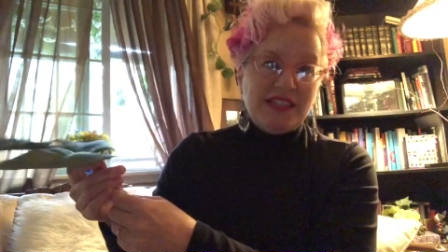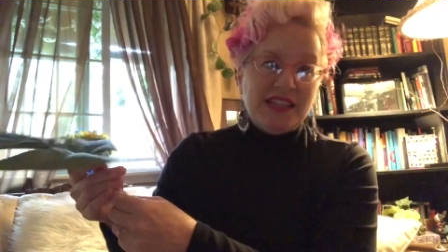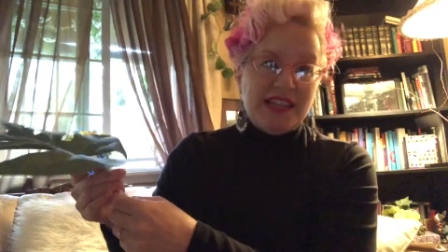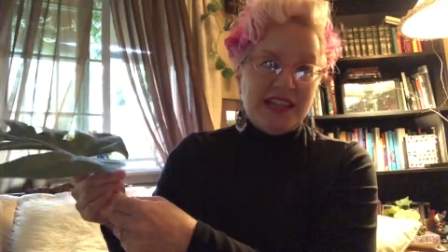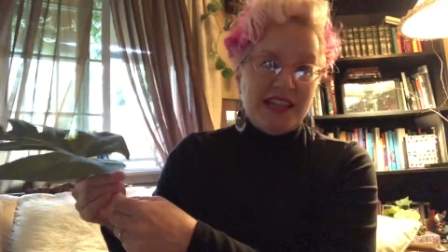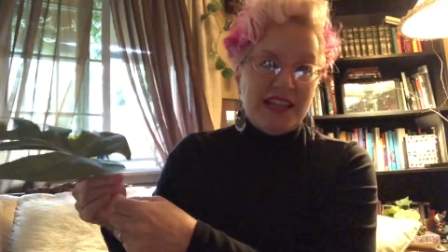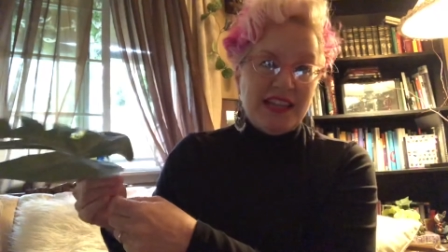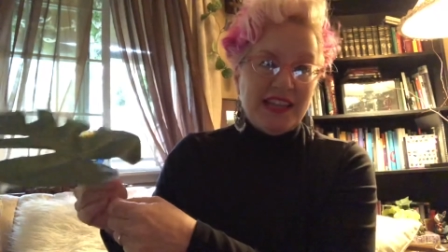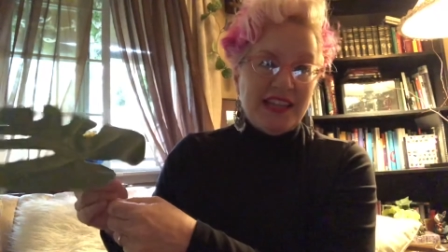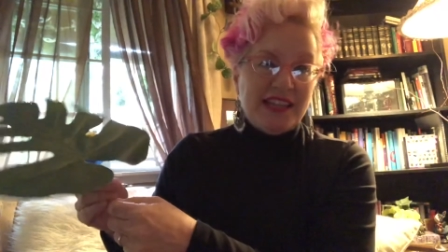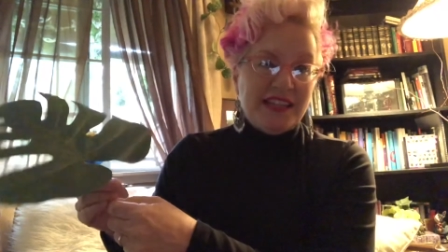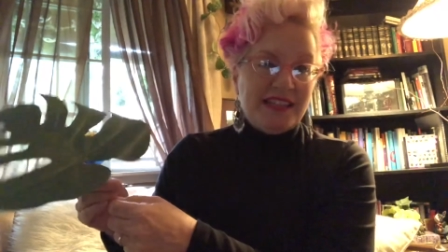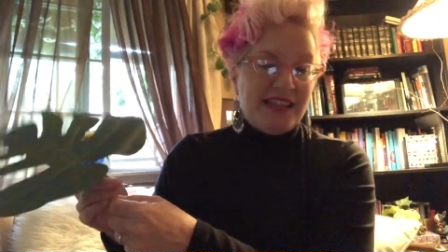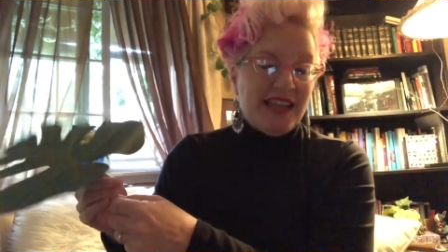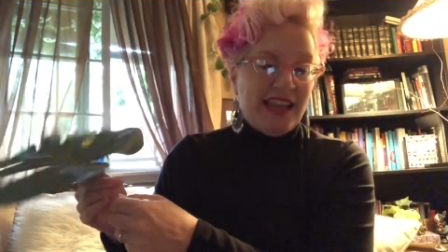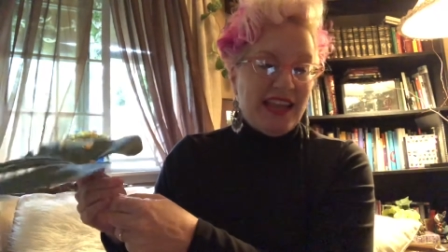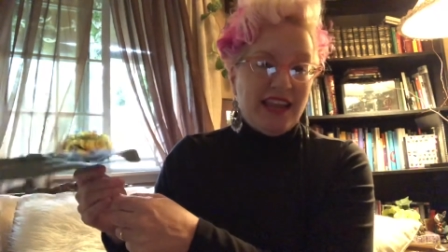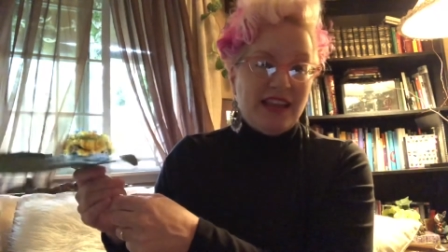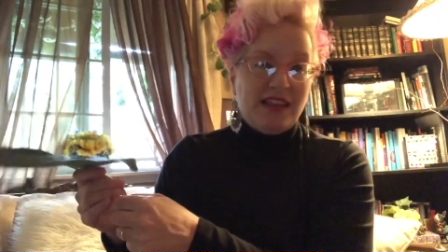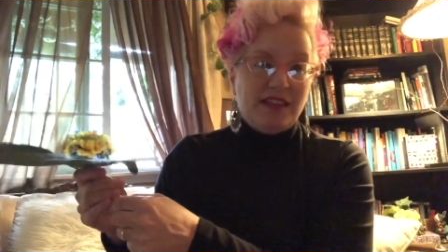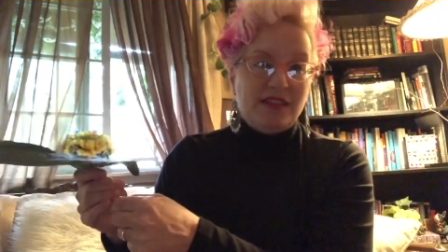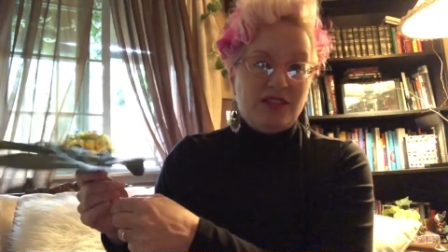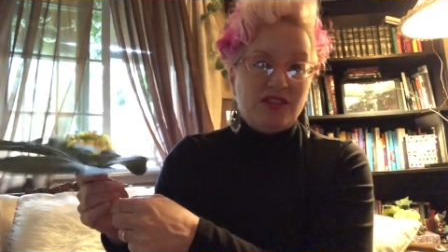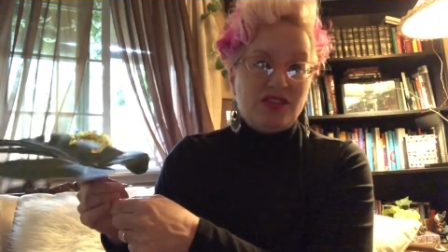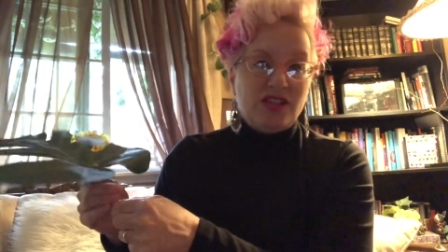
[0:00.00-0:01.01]
gonna
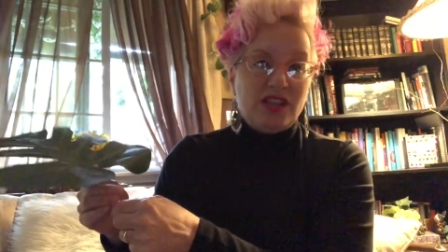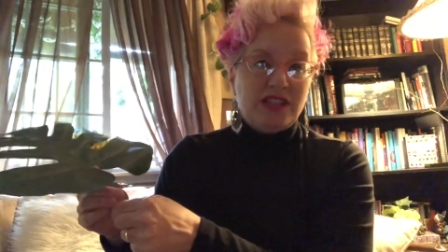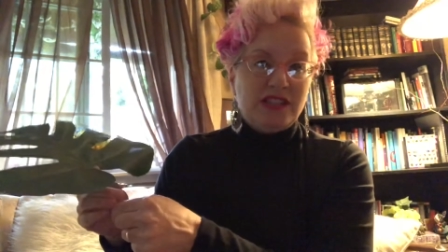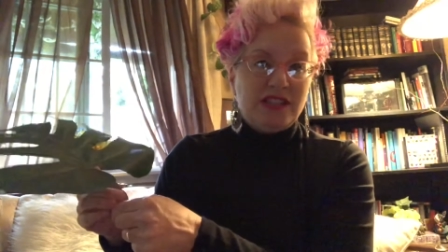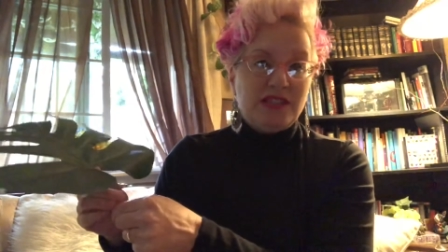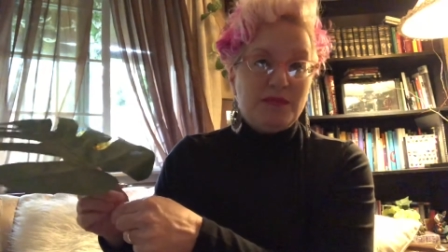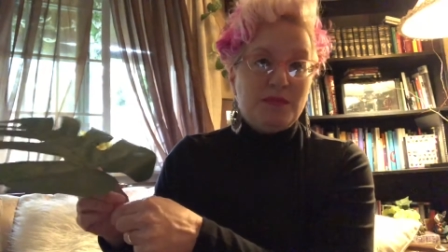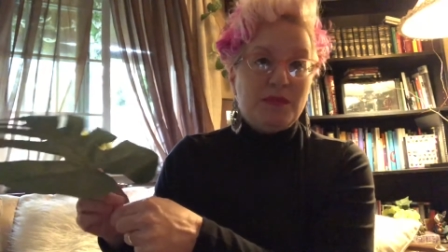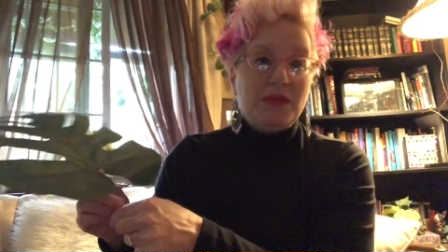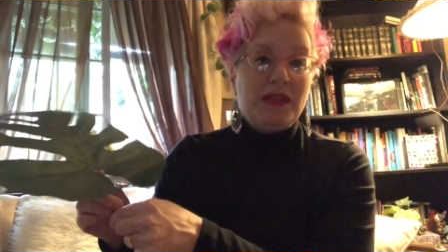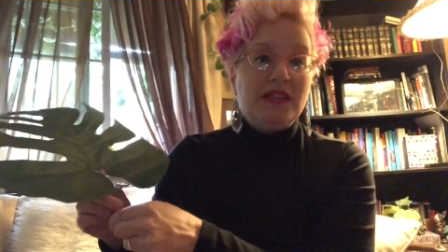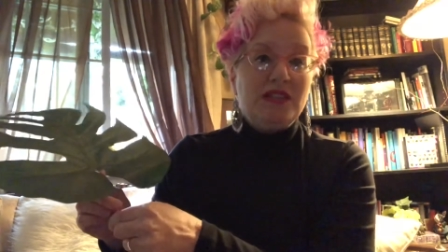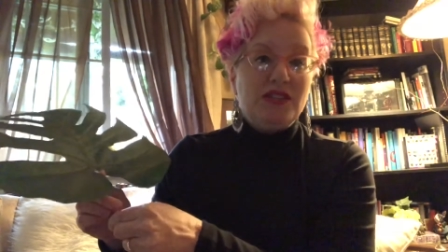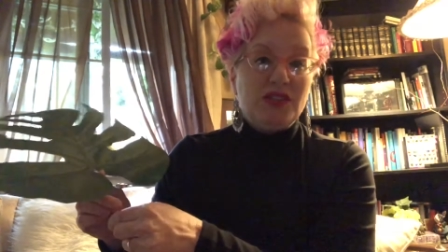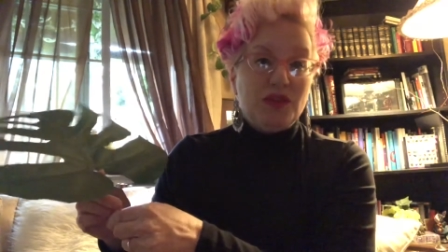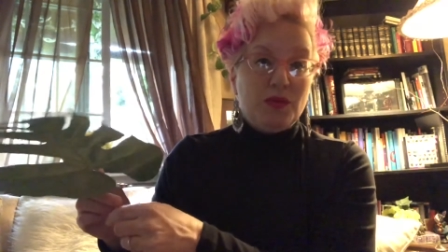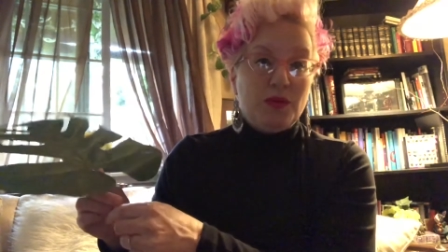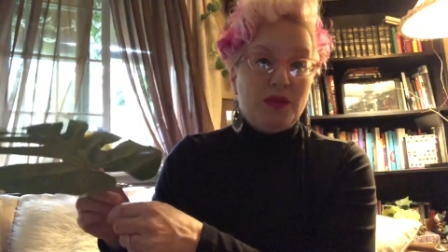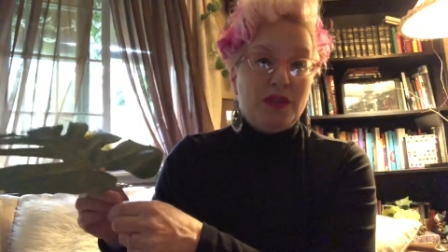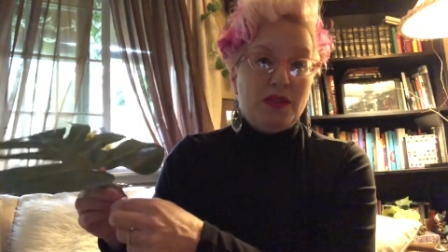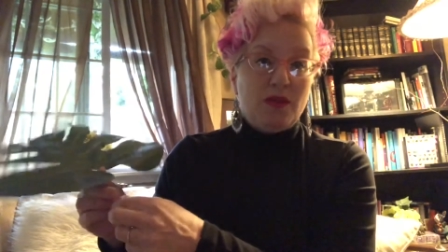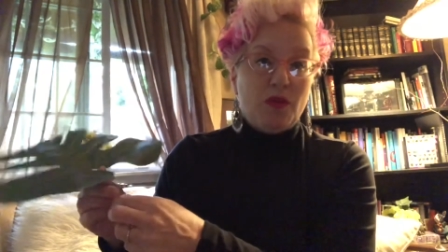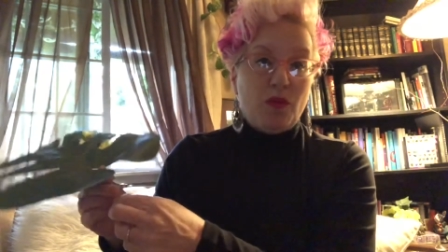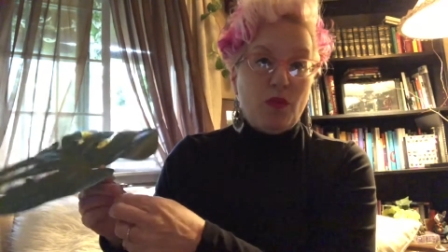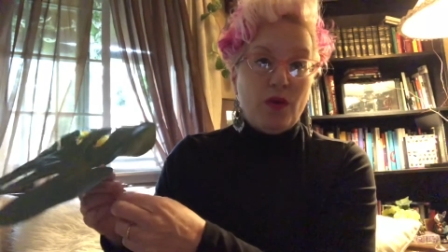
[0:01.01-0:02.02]
contain just me
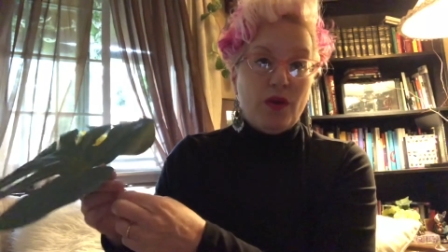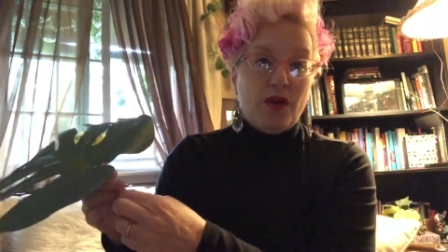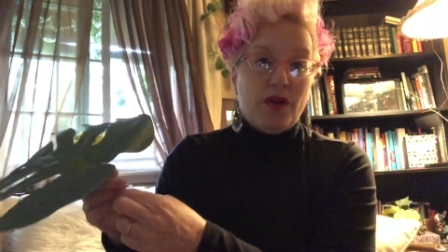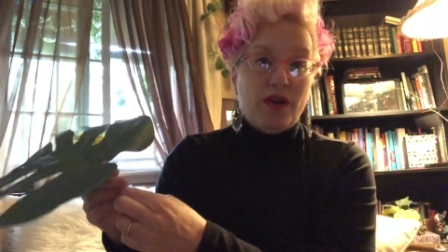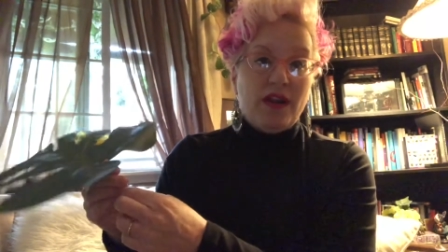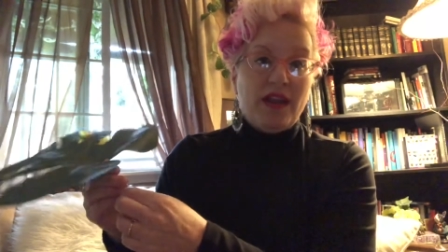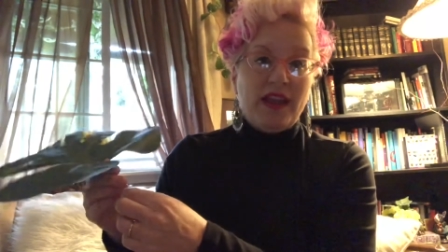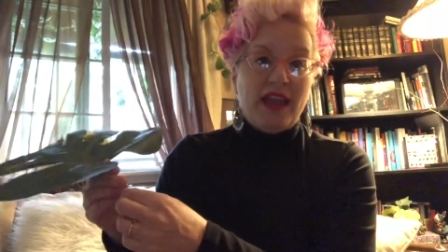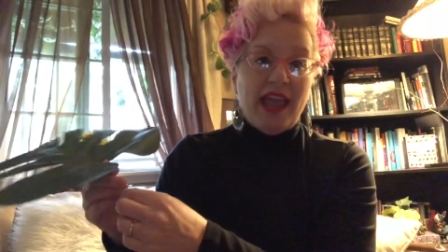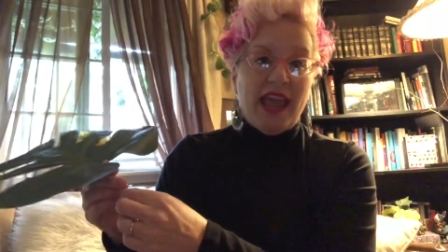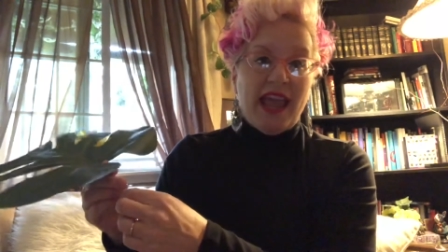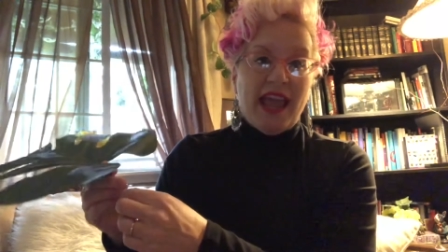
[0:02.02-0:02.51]
doing the work